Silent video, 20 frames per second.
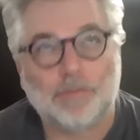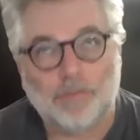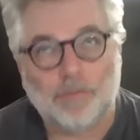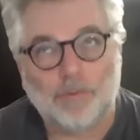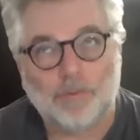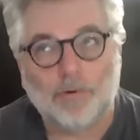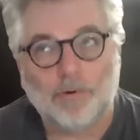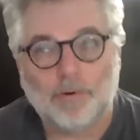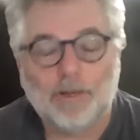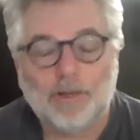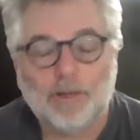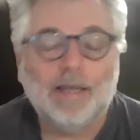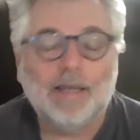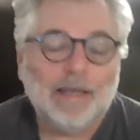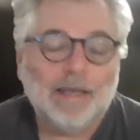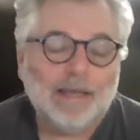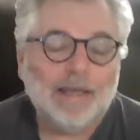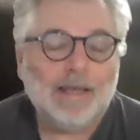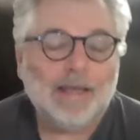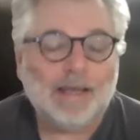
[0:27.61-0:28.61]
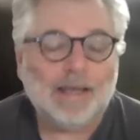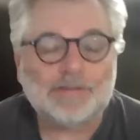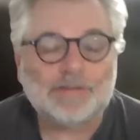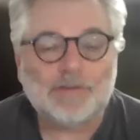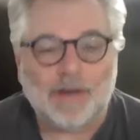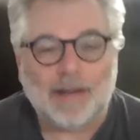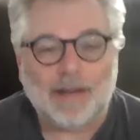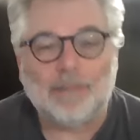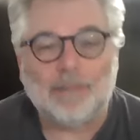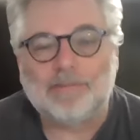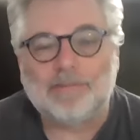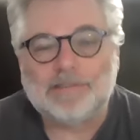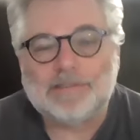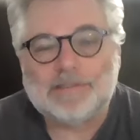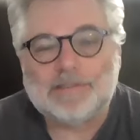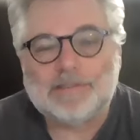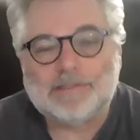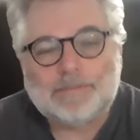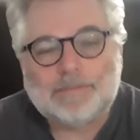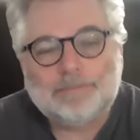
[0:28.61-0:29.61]
or extra
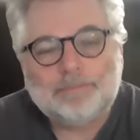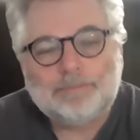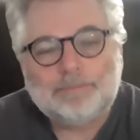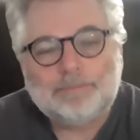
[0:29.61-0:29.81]
emphasis.